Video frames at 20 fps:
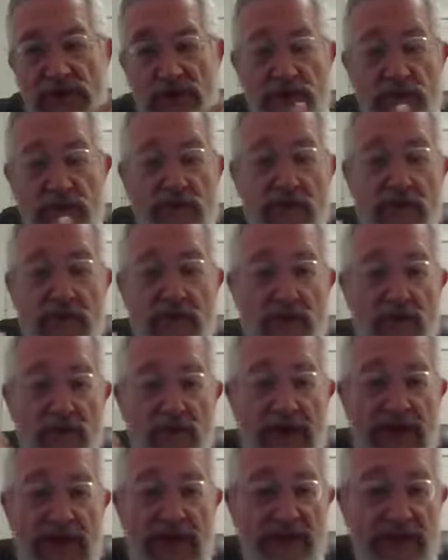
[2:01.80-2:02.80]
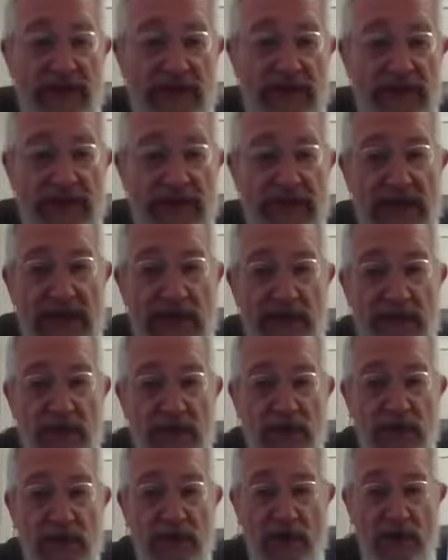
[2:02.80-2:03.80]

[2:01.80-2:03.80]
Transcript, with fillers: Noshim. You're now six amos,